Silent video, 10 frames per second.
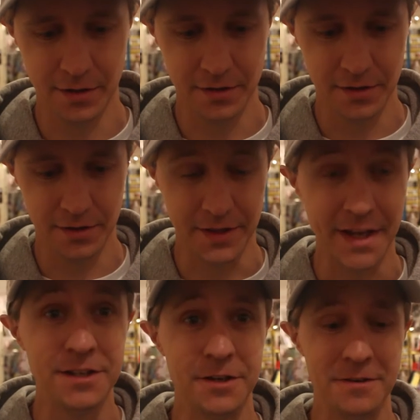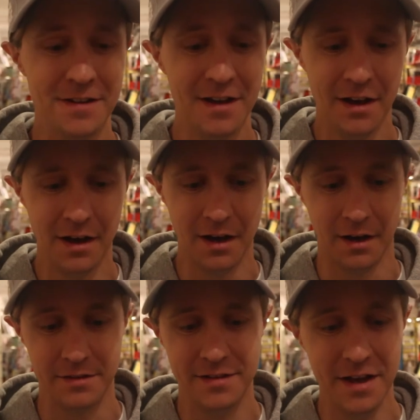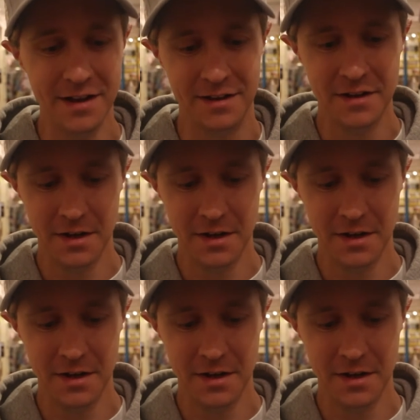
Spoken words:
So with this, I definitely needed to find out